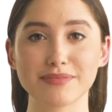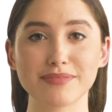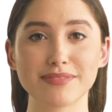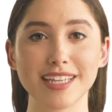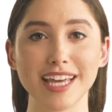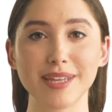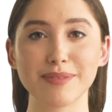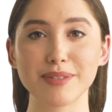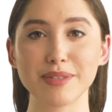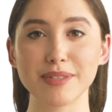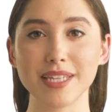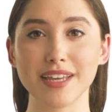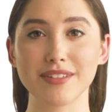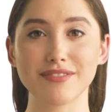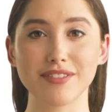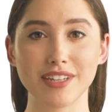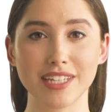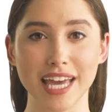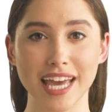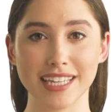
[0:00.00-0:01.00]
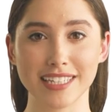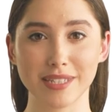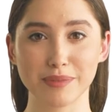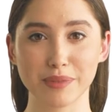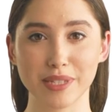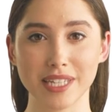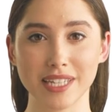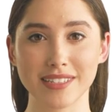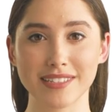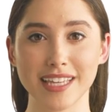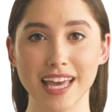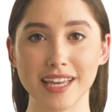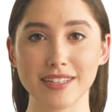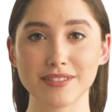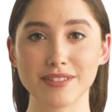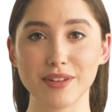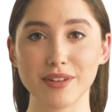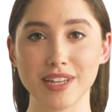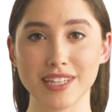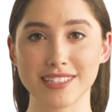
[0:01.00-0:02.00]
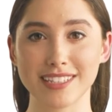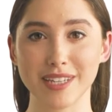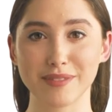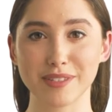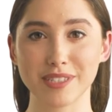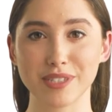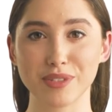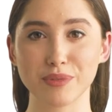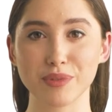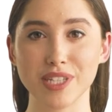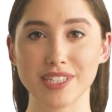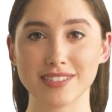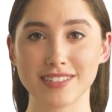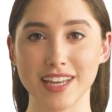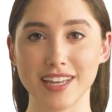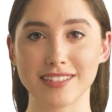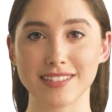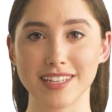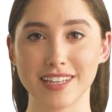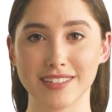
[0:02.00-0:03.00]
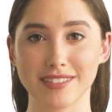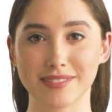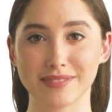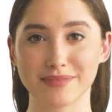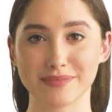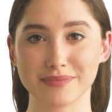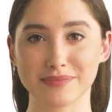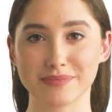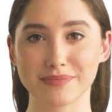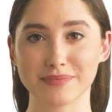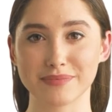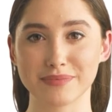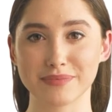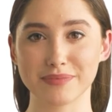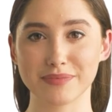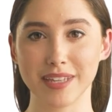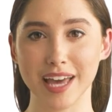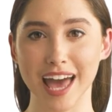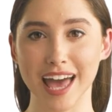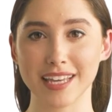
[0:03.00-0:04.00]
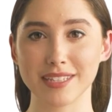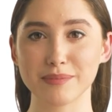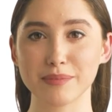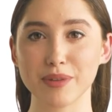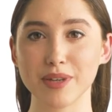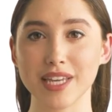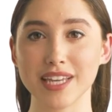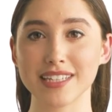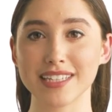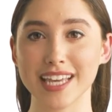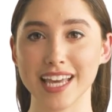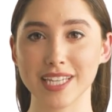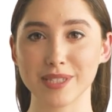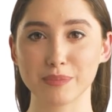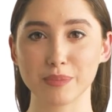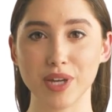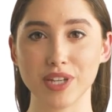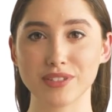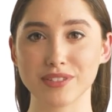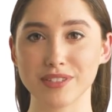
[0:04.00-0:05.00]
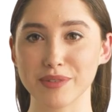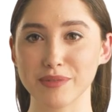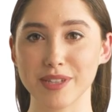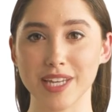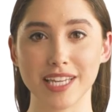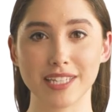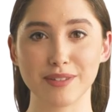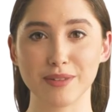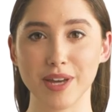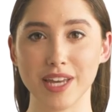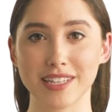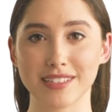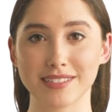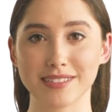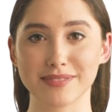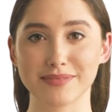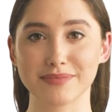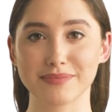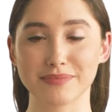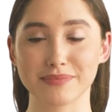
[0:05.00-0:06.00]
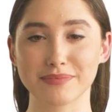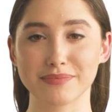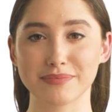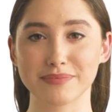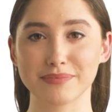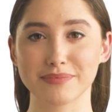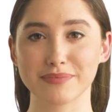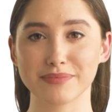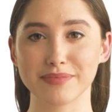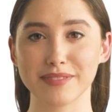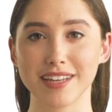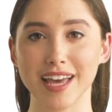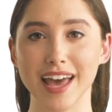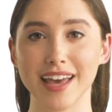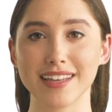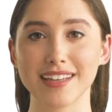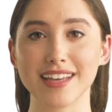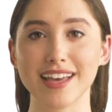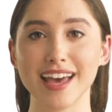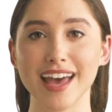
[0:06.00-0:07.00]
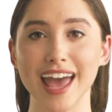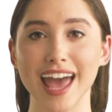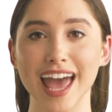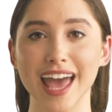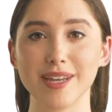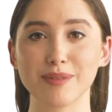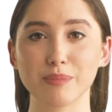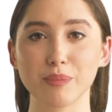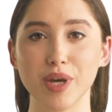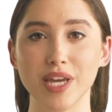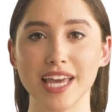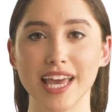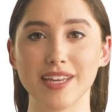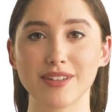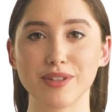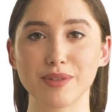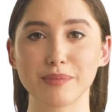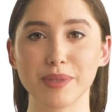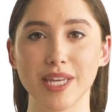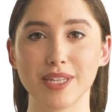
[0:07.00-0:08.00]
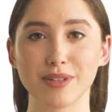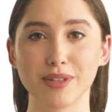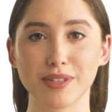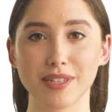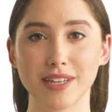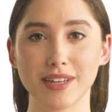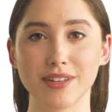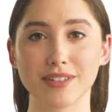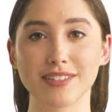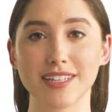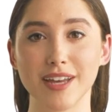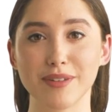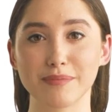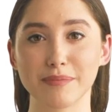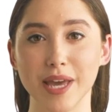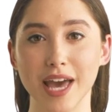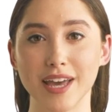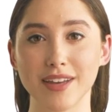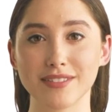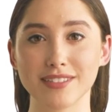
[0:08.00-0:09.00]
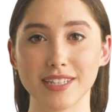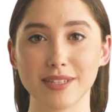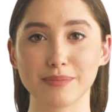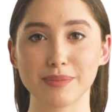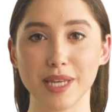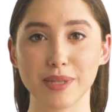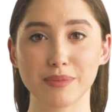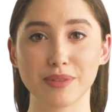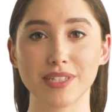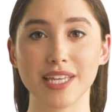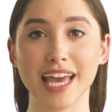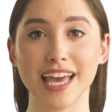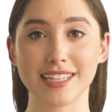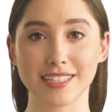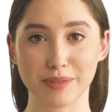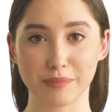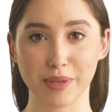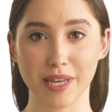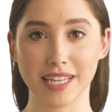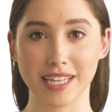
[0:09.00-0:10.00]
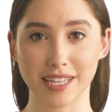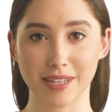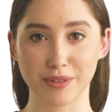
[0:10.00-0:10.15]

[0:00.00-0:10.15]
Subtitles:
Incubate for 90 minutes at 37 degrees Celsius. Aspirate and wash the plate twice. Then, add 100 microliters of biotin-labeled antibody